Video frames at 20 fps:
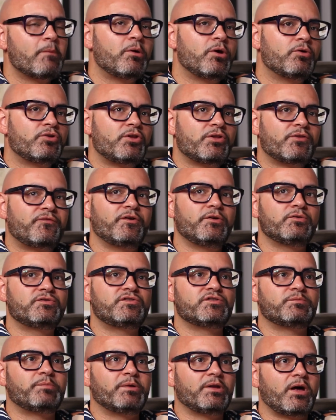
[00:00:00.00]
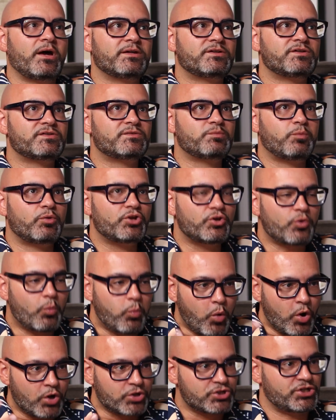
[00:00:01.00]
Well, not the filters, but like just when you're
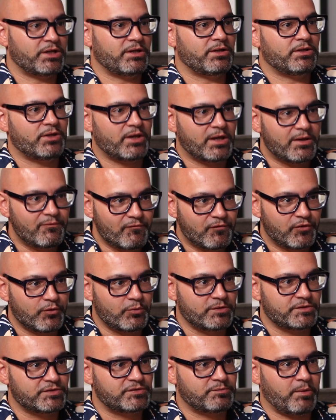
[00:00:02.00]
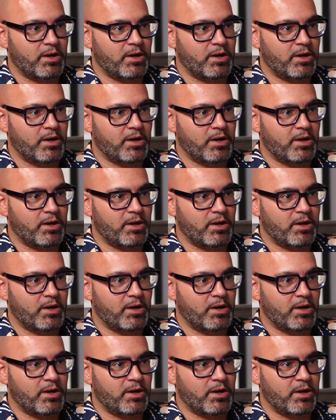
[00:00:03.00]
watching and you're influenced